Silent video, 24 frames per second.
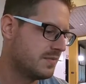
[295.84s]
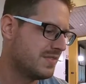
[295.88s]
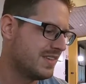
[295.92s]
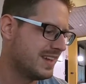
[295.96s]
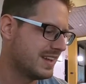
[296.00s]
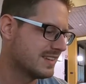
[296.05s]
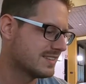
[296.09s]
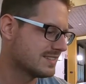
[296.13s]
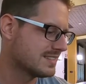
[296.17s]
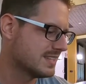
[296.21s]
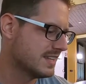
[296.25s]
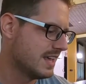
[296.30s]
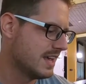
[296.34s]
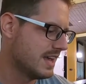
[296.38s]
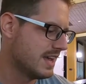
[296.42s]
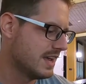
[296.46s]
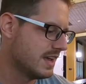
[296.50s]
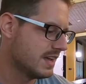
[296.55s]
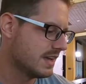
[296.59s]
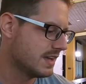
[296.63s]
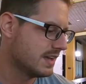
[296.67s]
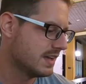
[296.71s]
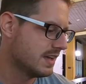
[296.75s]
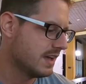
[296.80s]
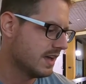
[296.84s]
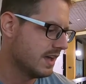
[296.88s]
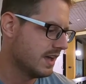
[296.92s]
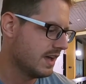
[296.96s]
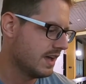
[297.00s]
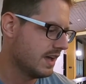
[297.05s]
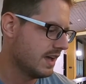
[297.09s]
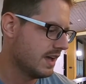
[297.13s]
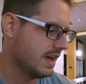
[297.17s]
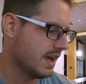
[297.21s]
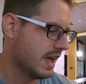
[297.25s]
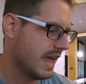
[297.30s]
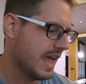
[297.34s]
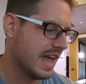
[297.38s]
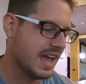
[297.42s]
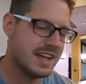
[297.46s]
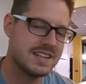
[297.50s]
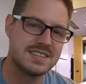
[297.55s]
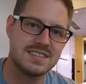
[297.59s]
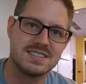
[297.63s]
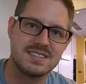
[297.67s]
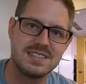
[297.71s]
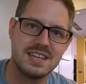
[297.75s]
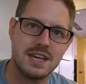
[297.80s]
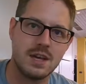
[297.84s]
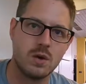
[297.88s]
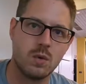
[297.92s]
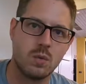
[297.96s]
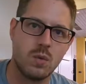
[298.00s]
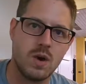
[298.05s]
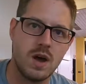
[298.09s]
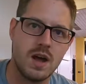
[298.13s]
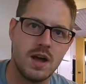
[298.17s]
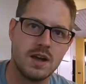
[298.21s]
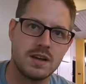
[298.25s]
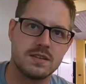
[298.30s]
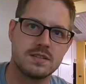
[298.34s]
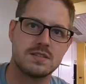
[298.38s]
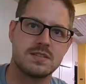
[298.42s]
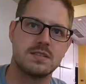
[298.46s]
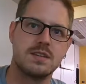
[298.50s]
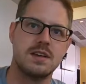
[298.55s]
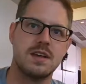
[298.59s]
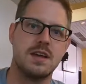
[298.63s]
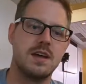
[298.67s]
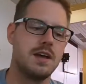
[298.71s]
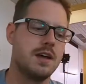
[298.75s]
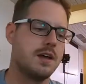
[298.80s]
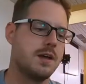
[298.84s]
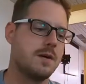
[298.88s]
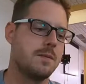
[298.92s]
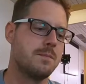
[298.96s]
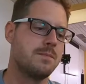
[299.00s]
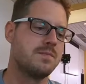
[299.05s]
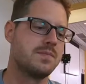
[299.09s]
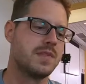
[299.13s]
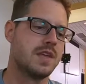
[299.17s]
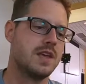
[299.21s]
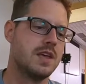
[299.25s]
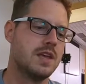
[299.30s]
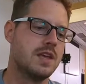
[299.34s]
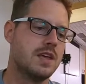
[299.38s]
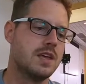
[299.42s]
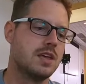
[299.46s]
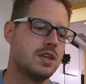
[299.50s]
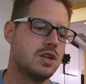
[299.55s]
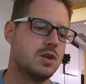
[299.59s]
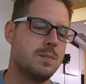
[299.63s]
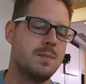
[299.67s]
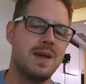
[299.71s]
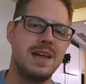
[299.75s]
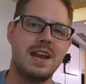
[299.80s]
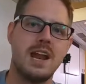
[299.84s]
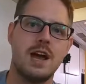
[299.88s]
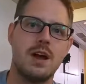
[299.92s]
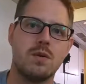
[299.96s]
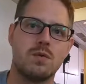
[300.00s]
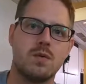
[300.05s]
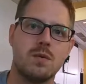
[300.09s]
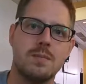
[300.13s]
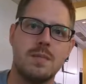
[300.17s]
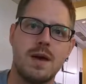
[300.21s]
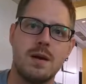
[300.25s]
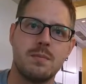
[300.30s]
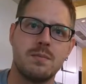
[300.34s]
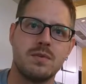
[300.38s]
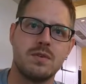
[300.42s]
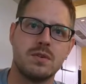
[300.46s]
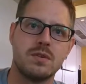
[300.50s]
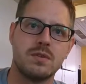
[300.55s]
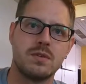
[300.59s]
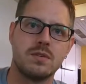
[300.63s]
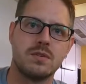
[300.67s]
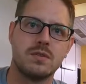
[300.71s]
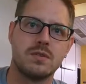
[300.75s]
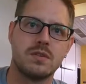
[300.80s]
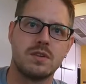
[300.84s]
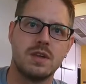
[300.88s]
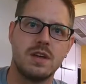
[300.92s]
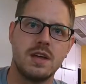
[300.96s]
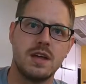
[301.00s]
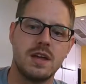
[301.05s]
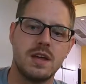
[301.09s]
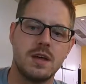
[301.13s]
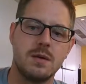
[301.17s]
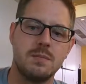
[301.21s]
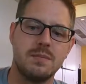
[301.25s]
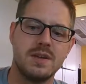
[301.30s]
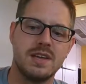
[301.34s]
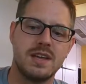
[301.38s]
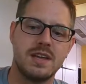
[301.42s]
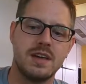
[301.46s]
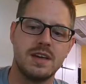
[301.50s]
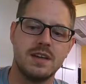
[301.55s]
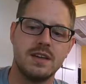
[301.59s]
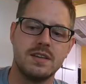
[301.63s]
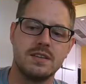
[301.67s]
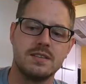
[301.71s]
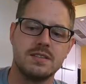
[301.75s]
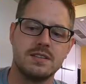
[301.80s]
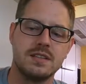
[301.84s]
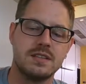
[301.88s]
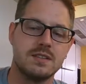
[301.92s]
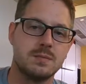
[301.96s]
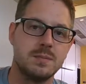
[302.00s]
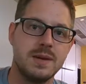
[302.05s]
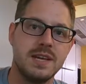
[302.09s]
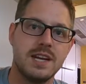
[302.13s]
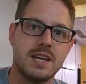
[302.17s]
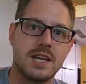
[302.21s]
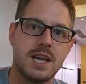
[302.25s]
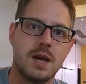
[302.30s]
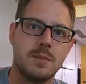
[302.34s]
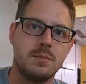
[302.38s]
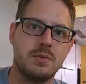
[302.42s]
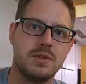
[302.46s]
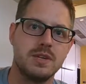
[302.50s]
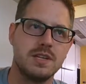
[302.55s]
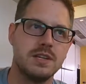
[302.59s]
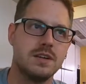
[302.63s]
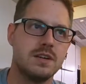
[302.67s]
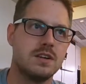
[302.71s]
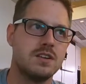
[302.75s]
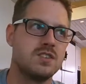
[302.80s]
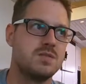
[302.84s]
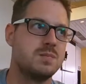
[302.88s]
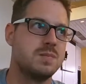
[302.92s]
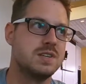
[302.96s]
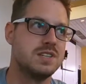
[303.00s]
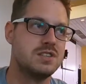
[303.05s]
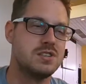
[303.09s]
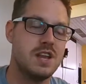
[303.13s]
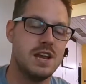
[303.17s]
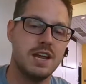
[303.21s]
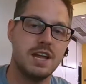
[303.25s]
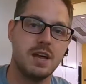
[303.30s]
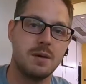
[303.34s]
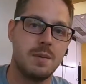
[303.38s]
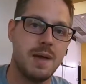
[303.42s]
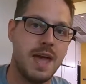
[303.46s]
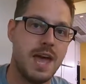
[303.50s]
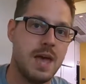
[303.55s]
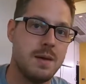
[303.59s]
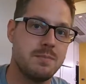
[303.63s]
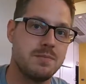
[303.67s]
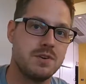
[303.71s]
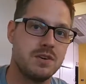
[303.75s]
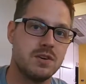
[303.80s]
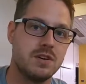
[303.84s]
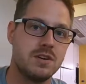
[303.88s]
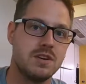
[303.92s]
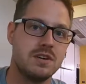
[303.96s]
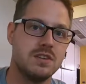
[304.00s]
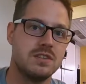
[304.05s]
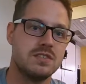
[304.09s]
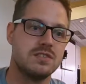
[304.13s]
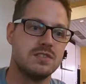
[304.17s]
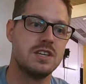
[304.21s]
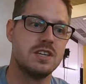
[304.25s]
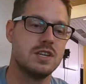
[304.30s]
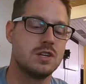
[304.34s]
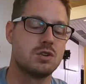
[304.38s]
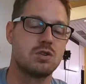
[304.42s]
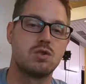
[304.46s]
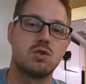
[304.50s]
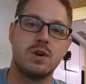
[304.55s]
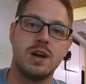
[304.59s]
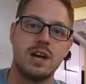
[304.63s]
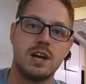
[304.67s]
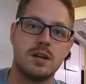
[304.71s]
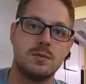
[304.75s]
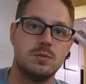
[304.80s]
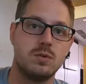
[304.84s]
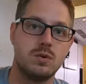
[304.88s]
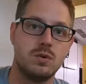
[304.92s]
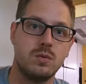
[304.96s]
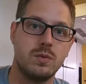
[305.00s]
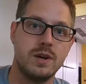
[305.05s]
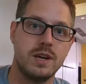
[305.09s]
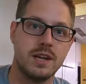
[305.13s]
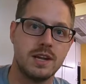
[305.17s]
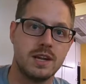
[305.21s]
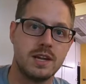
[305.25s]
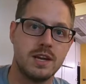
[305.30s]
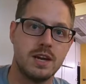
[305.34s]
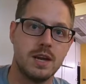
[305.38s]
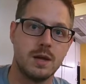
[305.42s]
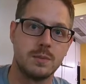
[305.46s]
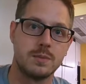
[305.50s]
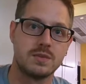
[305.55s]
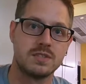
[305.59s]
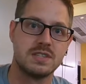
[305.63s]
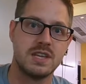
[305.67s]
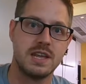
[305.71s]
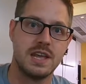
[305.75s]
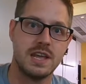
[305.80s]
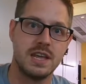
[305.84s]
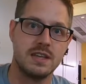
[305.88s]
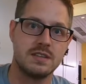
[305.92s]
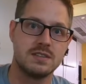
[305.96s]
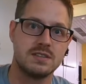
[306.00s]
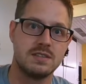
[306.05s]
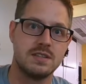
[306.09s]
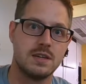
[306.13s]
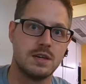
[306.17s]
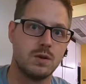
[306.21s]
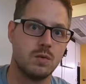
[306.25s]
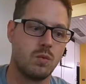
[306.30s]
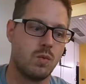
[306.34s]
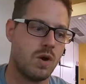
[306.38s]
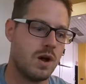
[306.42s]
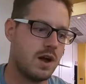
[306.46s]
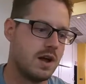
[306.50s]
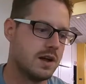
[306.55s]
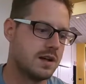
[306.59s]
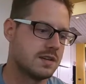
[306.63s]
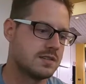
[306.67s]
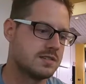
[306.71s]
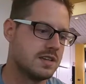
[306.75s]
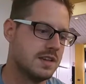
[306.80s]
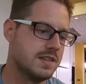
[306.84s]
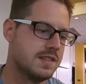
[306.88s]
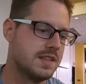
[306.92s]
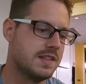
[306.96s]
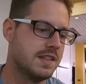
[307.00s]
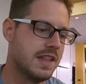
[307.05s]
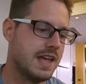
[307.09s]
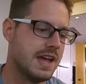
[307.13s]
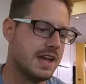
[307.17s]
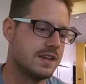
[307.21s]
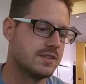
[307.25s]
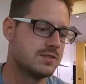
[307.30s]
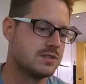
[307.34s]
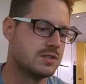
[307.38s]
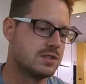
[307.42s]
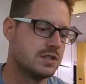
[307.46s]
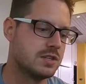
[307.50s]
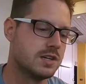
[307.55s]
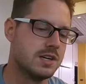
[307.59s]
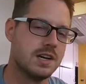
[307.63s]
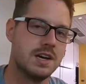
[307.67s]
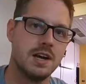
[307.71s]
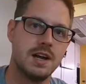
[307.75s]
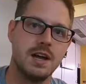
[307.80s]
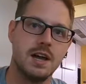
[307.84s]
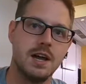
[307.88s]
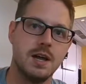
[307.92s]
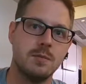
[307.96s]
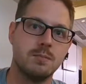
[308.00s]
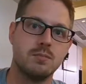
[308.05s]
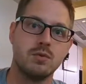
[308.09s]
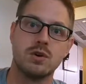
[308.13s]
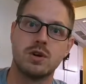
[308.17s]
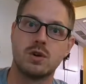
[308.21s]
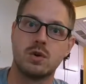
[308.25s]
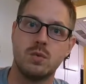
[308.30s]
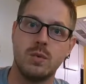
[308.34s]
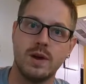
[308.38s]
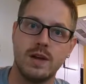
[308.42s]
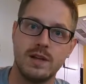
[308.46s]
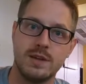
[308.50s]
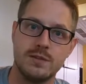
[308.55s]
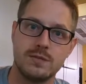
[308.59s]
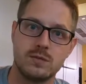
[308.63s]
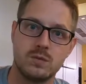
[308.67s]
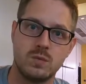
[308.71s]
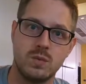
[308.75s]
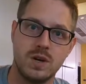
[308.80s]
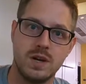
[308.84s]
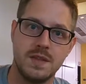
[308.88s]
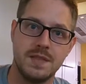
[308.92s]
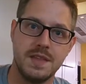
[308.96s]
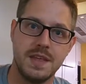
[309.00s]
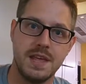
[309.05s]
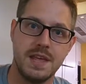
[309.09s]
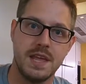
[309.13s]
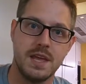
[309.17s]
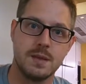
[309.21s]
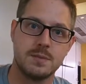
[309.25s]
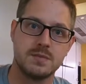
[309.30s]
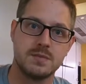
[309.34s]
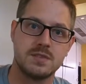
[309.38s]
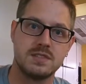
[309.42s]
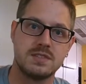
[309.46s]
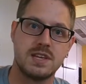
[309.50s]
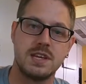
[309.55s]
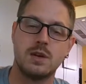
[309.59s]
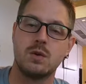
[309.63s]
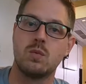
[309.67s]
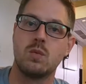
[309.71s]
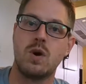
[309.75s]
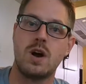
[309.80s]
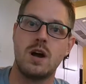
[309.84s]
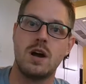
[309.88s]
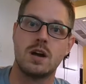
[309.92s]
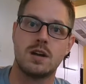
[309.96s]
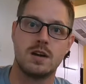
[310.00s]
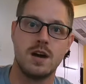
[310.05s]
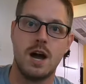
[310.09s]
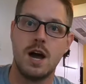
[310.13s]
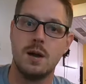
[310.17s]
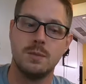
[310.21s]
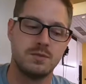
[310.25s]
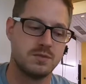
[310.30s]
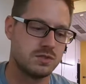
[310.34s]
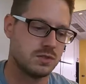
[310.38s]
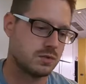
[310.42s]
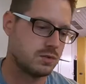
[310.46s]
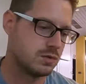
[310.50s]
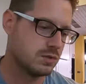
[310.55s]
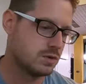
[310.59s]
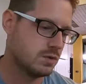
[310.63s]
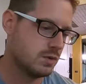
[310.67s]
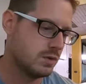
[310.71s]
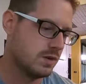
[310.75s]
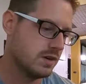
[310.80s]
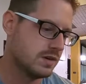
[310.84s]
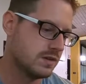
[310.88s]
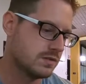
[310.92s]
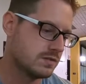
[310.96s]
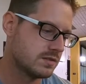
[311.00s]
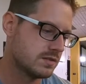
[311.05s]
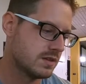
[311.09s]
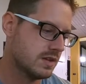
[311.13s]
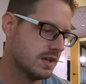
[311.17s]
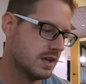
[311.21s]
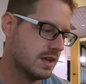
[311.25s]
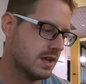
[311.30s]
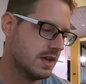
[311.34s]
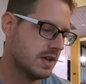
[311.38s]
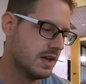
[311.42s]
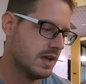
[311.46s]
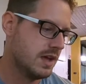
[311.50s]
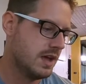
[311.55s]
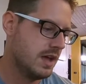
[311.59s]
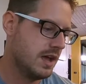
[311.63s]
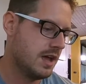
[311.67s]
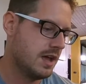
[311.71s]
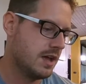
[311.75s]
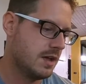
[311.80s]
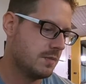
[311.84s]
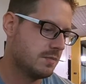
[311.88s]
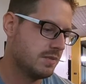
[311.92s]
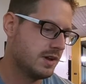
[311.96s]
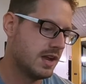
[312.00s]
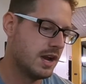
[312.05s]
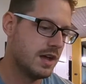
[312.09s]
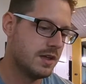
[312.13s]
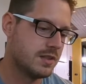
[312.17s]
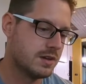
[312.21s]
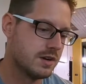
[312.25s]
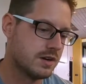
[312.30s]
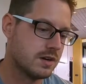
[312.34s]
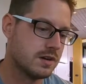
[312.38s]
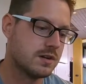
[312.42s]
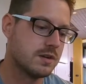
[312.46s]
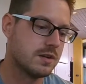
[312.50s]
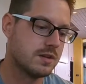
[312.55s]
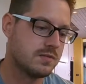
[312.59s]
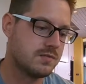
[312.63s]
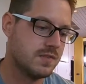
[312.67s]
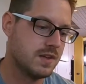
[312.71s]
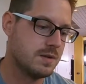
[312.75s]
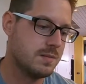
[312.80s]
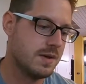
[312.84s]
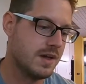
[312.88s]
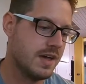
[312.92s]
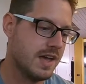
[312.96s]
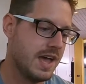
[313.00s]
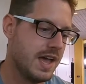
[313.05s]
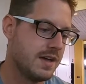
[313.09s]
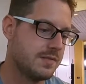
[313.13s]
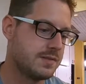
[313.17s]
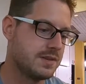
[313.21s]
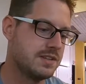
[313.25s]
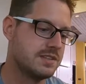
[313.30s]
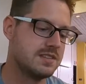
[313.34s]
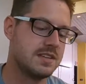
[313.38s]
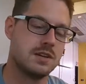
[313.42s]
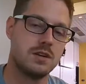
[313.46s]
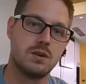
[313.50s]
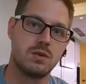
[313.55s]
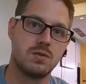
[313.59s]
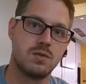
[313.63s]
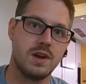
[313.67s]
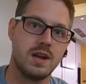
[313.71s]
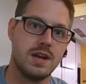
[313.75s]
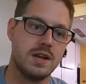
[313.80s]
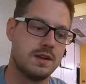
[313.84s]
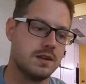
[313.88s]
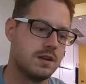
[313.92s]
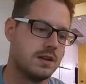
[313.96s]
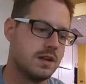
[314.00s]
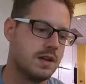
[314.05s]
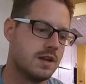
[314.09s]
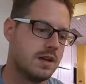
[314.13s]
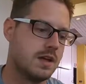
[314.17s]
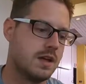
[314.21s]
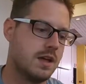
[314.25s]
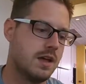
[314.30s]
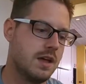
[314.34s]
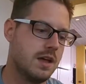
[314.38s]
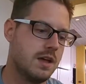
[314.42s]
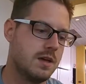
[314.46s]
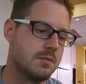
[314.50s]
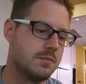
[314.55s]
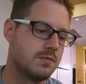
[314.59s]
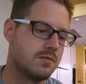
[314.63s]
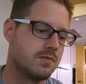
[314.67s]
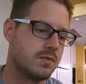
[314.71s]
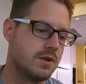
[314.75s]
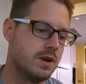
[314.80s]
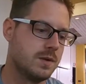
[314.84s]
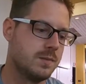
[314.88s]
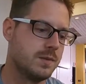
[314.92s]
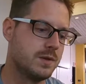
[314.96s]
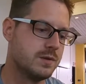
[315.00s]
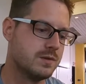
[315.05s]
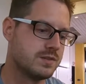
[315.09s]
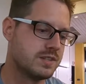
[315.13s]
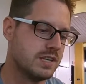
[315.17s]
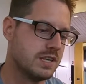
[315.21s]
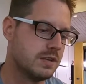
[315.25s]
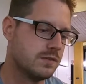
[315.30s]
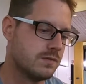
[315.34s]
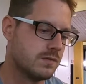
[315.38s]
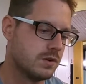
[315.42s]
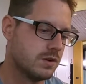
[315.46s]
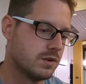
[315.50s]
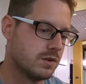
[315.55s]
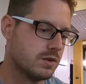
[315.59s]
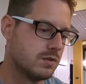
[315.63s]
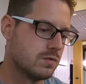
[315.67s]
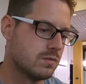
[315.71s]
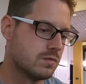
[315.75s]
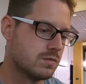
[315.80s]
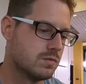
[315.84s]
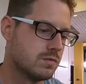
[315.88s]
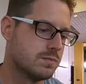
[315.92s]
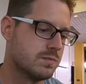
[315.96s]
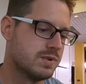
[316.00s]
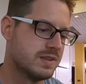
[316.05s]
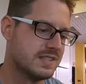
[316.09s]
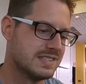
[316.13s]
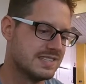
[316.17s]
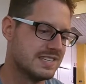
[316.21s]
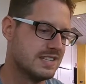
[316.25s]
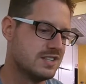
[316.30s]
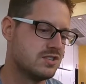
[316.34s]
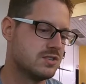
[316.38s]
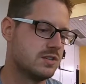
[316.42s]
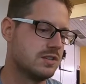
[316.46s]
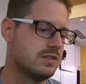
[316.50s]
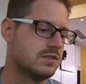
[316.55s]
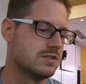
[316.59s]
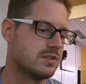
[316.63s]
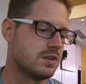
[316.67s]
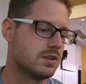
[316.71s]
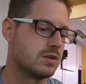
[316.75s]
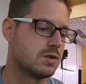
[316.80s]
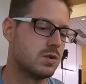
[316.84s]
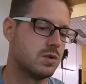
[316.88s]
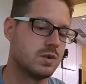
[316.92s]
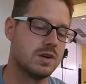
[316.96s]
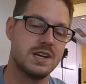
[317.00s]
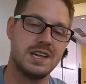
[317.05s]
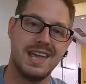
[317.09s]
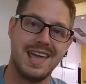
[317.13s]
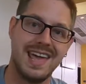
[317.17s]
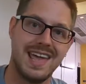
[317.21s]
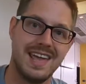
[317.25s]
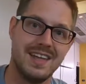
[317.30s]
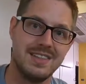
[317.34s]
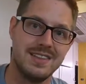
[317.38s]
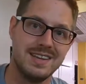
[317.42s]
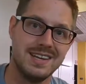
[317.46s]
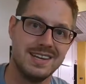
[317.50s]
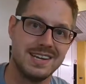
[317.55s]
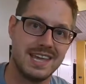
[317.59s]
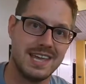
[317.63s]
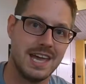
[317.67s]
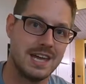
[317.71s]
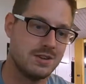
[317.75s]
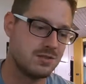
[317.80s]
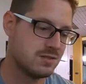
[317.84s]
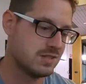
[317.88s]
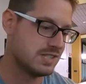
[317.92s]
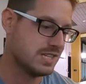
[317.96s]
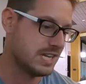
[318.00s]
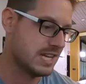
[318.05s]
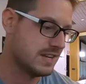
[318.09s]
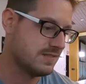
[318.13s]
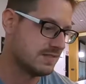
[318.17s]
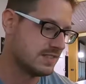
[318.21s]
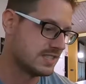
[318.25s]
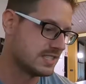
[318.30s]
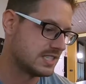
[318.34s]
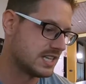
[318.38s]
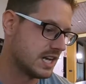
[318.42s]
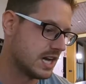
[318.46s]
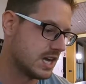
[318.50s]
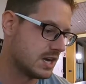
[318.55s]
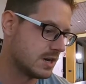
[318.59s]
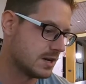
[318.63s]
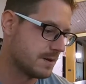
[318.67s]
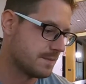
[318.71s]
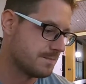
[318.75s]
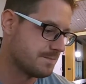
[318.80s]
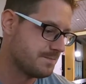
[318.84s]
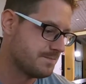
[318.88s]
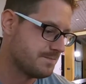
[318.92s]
Things like handstand walks. you may not remember because it's been a couple of years, but Jacob Heppner incredible when it comes to handstand walks. And then last year, Brooke Wells won the handstand walk obstacle course. But other female athletes that are great from those inverted positions are Courtney Haley and Katrin David's daughter.